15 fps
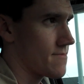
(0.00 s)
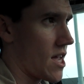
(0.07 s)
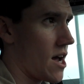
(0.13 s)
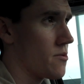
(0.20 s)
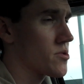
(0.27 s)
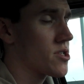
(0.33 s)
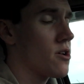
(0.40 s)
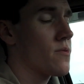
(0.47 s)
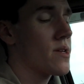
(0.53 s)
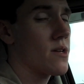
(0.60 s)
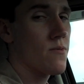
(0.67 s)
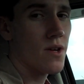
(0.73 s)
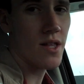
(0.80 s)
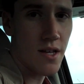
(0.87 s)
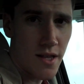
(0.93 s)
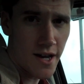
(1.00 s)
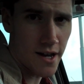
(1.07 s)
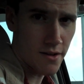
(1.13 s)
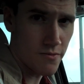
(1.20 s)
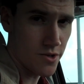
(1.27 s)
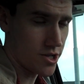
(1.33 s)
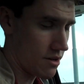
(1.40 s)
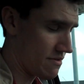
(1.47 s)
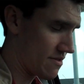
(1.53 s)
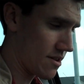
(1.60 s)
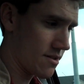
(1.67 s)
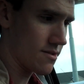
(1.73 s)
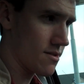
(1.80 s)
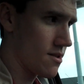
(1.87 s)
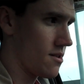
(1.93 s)
I was already really late, which I
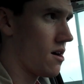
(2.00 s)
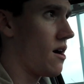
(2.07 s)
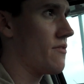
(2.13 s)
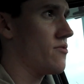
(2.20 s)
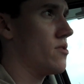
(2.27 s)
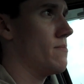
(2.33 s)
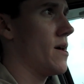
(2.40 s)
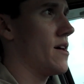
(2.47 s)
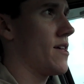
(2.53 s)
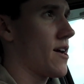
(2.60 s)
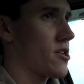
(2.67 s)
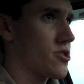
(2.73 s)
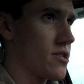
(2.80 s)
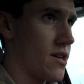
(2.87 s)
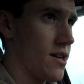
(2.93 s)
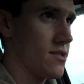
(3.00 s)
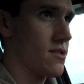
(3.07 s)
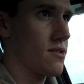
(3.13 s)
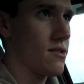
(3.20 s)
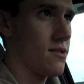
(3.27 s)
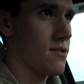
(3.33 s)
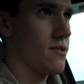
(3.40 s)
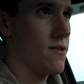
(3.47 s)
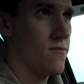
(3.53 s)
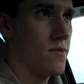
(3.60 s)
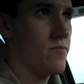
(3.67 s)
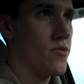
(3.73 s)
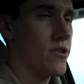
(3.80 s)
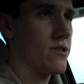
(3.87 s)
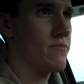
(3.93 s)
felt awful about. I actually had to call her at
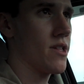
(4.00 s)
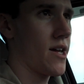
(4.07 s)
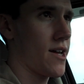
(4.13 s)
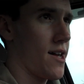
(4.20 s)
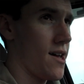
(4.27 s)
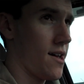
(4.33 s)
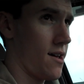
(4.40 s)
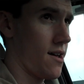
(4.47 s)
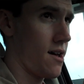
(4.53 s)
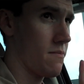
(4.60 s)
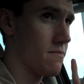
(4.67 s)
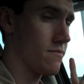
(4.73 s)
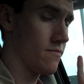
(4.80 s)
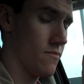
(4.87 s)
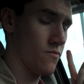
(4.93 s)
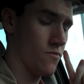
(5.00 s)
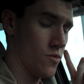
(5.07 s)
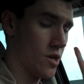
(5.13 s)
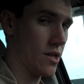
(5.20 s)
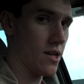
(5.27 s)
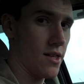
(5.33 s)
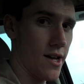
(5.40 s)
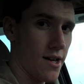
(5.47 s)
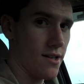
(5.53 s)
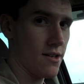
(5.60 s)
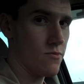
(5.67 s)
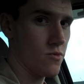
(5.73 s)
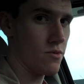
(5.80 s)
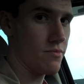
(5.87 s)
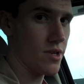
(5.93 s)
one point and be like, hey, I'm really late
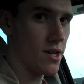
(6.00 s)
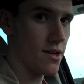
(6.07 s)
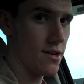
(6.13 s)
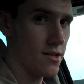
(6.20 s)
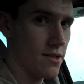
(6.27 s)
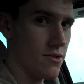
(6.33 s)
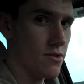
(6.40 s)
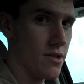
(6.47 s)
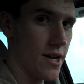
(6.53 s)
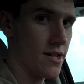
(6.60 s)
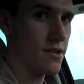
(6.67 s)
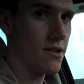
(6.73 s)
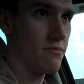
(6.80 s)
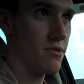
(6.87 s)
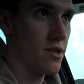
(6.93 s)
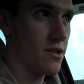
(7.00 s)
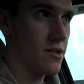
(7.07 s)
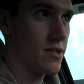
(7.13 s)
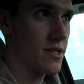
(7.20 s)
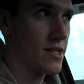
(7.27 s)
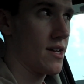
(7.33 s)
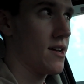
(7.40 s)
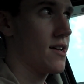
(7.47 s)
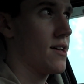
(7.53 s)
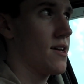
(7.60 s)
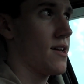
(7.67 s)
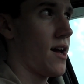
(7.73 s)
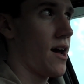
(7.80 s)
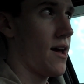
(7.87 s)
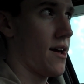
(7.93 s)
and will be a little later because
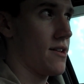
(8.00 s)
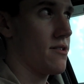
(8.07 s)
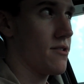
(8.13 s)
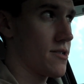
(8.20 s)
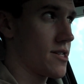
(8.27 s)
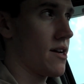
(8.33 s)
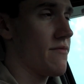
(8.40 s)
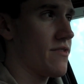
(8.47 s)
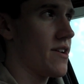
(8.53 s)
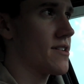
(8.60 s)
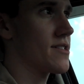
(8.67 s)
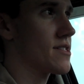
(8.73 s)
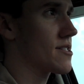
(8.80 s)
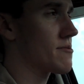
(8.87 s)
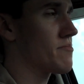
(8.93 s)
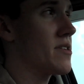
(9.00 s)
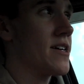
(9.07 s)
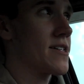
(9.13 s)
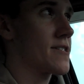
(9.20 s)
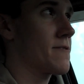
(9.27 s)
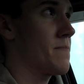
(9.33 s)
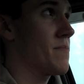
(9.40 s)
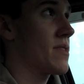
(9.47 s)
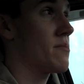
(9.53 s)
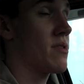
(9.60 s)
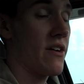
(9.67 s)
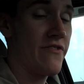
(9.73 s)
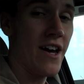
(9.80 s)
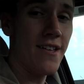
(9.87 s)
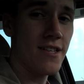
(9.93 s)
I had a hard time finding this place. But
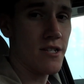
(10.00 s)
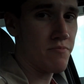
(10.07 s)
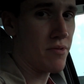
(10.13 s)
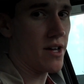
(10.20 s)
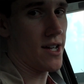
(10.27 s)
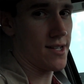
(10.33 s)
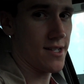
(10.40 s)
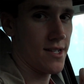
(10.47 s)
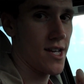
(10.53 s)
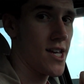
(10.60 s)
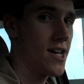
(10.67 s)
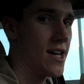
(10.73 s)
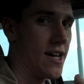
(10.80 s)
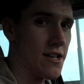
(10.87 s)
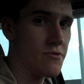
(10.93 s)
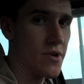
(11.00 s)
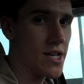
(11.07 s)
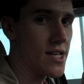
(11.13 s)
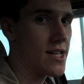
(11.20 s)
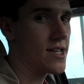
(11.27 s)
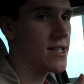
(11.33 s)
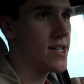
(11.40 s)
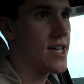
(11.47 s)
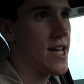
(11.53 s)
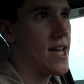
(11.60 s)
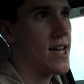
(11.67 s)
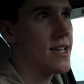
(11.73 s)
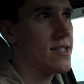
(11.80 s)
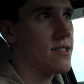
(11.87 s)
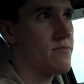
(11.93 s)
I found this place, and I went in,
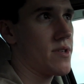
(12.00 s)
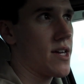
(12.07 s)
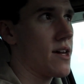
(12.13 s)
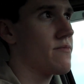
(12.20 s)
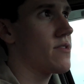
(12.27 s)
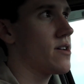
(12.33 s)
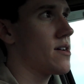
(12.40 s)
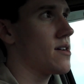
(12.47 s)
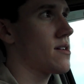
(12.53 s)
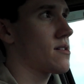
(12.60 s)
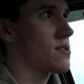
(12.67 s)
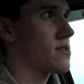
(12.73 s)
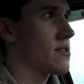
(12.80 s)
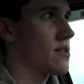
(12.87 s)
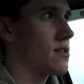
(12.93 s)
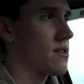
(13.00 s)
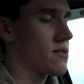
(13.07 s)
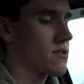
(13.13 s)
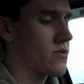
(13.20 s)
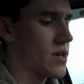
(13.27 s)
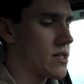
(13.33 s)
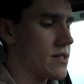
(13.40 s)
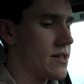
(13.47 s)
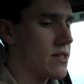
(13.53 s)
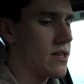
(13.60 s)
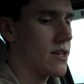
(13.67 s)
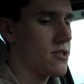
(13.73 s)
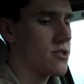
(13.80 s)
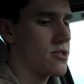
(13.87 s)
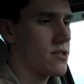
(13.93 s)
and it became very clear quickly
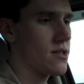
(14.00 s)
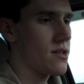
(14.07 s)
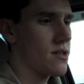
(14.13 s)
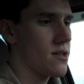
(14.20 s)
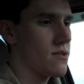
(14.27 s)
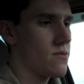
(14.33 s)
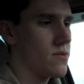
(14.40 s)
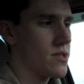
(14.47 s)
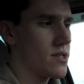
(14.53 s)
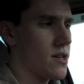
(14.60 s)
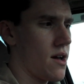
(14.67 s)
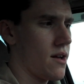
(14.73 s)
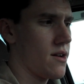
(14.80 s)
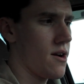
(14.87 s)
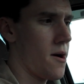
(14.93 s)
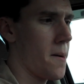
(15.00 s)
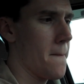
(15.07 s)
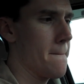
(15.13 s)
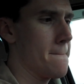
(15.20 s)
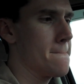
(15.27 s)
that she was not here.